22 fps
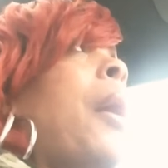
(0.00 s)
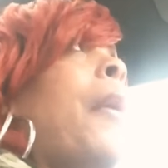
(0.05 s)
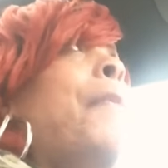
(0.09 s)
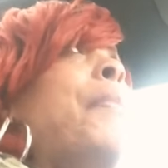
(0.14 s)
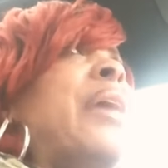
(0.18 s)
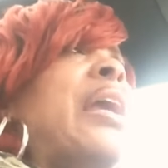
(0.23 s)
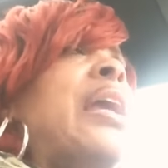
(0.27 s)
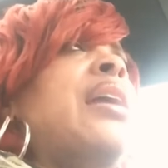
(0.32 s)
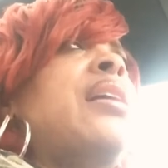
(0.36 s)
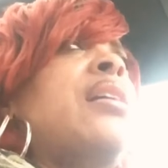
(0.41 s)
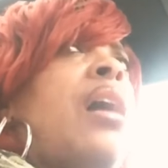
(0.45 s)

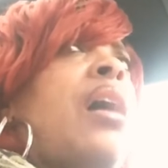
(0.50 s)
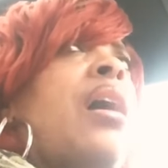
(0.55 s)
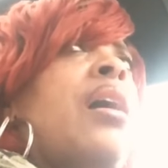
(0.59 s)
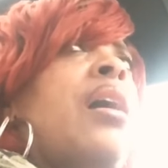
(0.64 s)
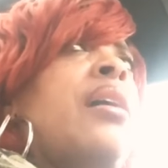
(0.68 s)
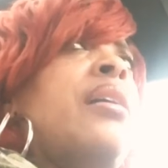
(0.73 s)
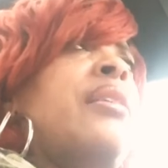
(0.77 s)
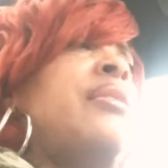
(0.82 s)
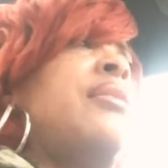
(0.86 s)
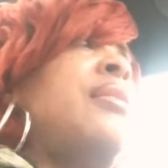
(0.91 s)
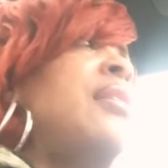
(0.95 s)

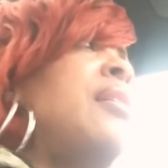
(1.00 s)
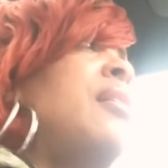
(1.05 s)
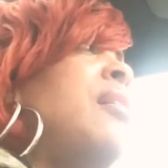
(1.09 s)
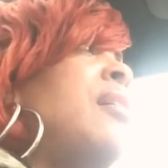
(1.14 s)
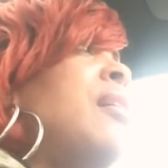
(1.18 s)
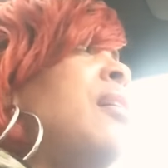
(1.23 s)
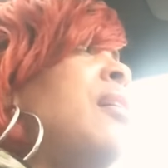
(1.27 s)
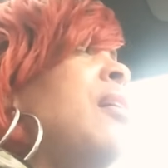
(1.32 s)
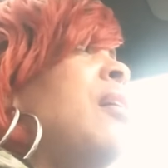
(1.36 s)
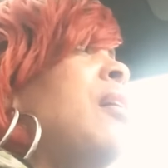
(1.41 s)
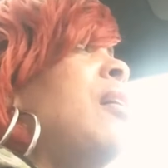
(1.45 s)
Because
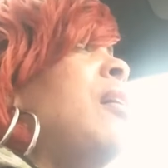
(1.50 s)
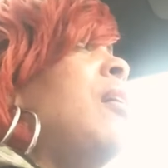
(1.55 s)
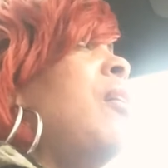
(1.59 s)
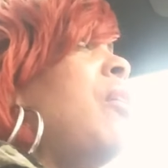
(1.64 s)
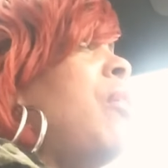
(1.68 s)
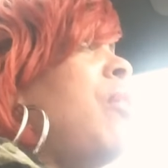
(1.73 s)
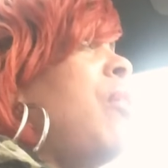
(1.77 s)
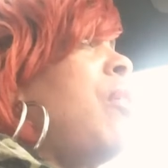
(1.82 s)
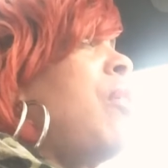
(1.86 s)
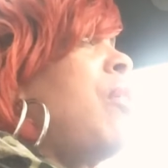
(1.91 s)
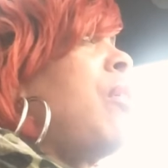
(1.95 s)

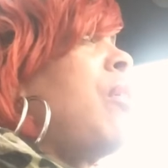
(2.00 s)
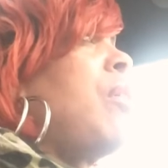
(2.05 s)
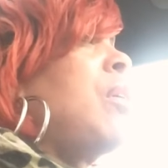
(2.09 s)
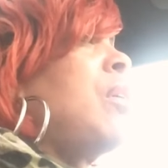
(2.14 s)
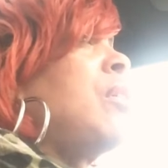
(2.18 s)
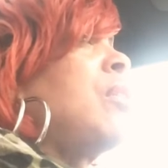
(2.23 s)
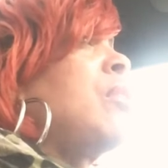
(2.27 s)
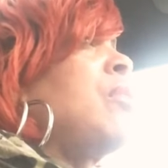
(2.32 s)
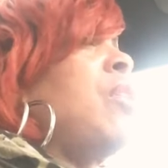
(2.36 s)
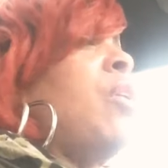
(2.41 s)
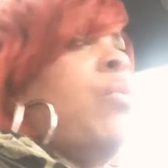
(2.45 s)

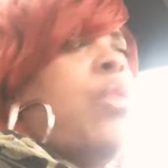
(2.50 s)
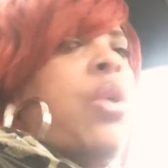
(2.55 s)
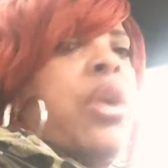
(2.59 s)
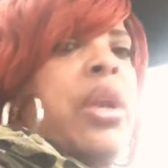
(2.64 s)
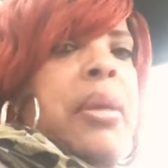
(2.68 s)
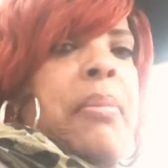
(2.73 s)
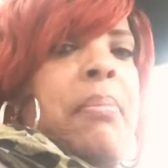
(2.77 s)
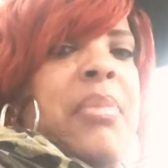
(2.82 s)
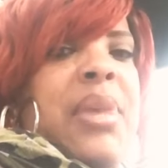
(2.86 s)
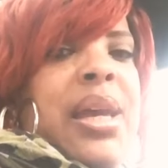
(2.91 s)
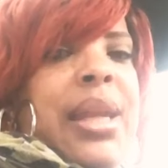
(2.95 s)
you don't want
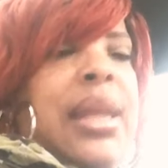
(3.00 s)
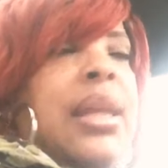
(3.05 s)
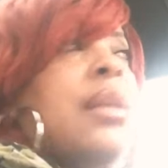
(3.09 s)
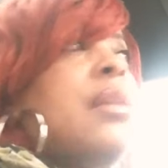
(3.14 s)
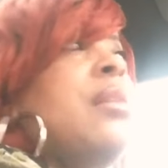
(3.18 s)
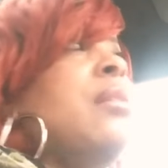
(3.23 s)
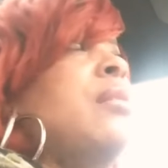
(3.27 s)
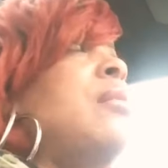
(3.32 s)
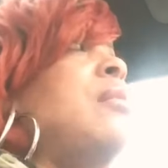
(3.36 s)
to admit it.